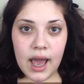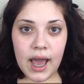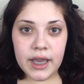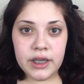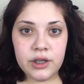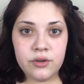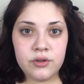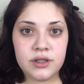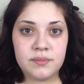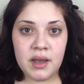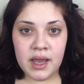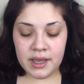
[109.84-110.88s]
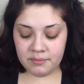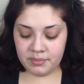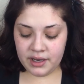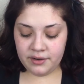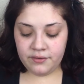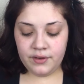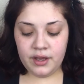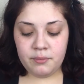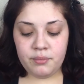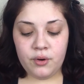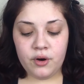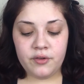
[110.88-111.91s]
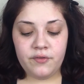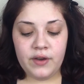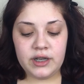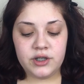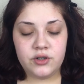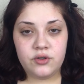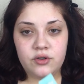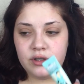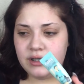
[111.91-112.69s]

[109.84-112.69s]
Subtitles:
I use my Benefit Porefessional.